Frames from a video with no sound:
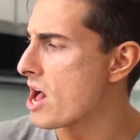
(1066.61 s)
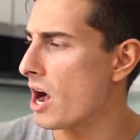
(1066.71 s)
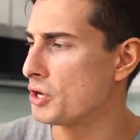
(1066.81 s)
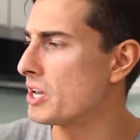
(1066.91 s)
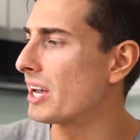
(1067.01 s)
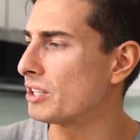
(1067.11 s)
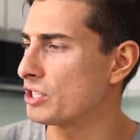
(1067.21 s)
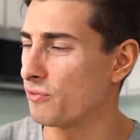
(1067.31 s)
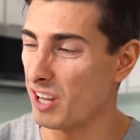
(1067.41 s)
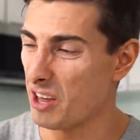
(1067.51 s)
You can get
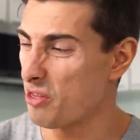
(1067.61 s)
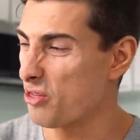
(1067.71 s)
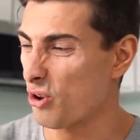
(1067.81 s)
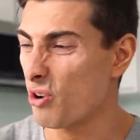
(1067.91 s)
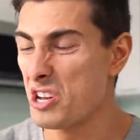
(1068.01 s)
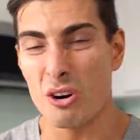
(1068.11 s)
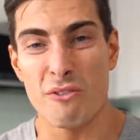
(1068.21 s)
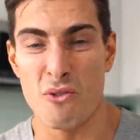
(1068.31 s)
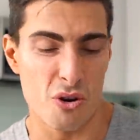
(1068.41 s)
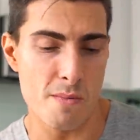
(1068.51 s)
this for like 30 or
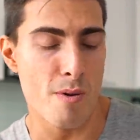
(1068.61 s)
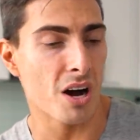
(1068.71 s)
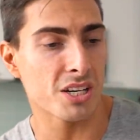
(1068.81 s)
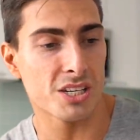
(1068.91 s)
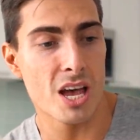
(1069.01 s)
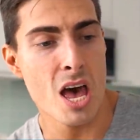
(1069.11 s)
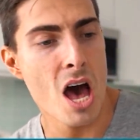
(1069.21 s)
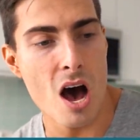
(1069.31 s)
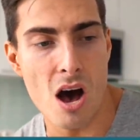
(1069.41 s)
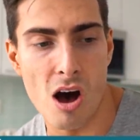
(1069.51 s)
40 bucks
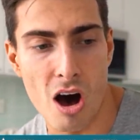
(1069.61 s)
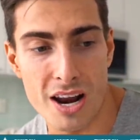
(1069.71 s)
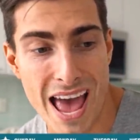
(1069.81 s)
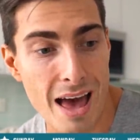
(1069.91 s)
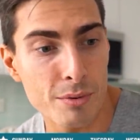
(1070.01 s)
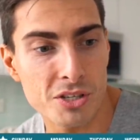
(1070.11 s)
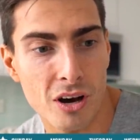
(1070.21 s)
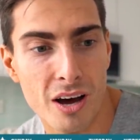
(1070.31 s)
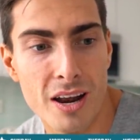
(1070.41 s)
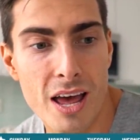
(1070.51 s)
on
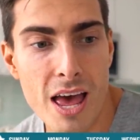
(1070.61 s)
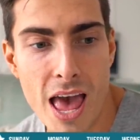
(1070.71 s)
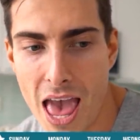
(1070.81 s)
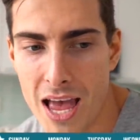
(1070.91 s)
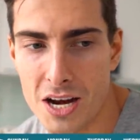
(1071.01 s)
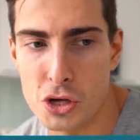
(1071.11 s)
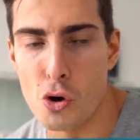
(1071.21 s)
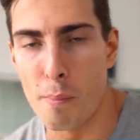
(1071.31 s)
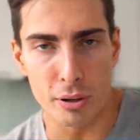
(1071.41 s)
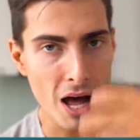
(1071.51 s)
Amazon, and you
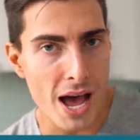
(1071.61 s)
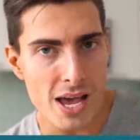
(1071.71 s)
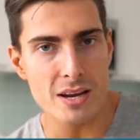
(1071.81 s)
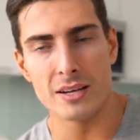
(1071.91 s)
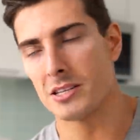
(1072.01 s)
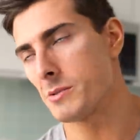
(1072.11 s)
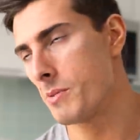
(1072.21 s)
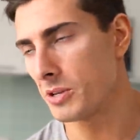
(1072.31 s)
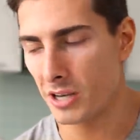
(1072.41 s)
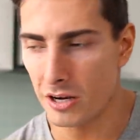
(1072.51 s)
apply it. It
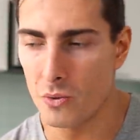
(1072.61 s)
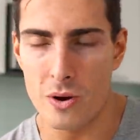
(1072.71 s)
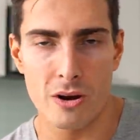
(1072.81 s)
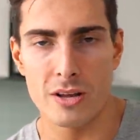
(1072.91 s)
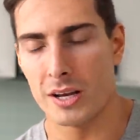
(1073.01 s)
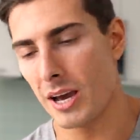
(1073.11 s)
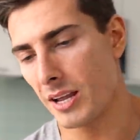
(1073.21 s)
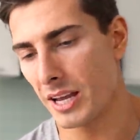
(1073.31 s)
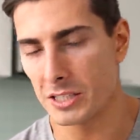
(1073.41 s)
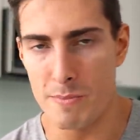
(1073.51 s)
smells kind of weird and it kind
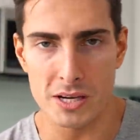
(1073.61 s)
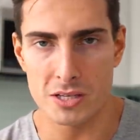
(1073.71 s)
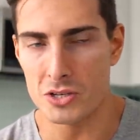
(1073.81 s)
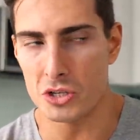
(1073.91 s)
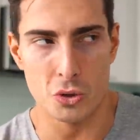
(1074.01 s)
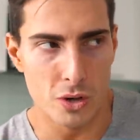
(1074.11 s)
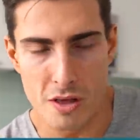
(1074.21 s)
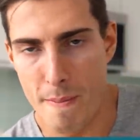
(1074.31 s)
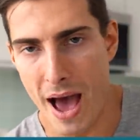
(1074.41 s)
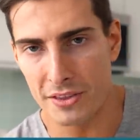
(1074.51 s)
of gets messy. You just do it in
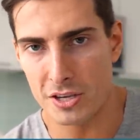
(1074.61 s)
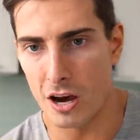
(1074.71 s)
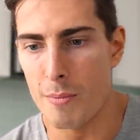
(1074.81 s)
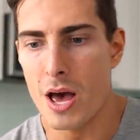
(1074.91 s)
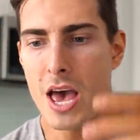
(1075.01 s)
the bathtub.